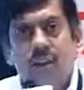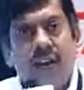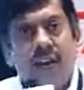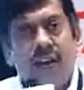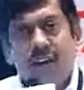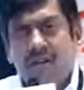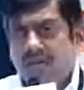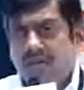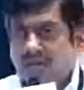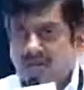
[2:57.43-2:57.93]

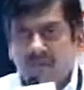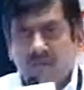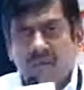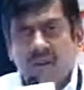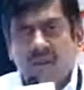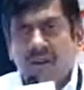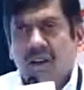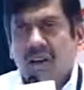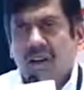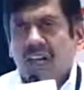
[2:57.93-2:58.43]

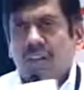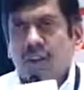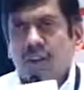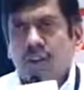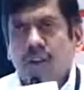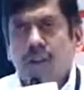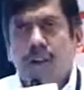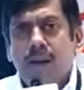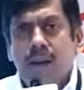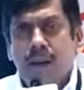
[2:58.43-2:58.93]
15
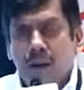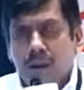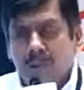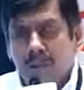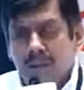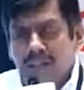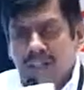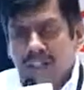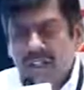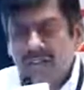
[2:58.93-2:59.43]
varieties of
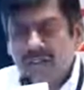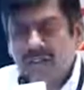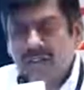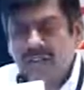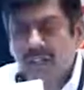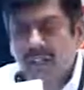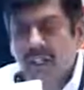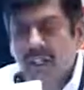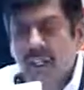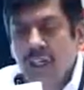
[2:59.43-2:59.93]
products,
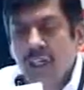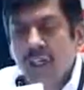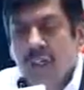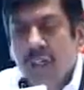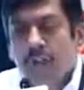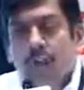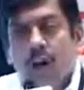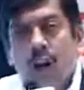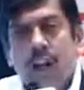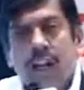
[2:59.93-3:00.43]

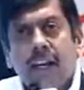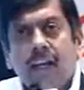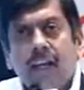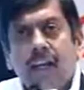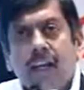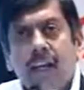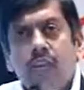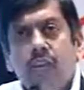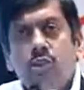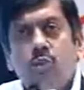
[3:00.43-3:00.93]
3,000
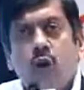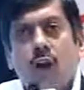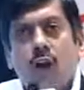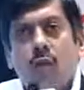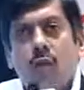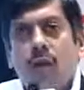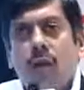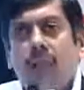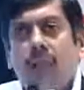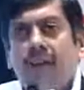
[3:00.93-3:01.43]
components
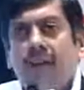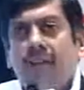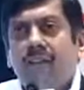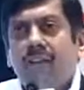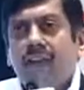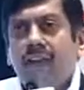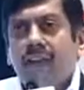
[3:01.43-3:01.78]
in each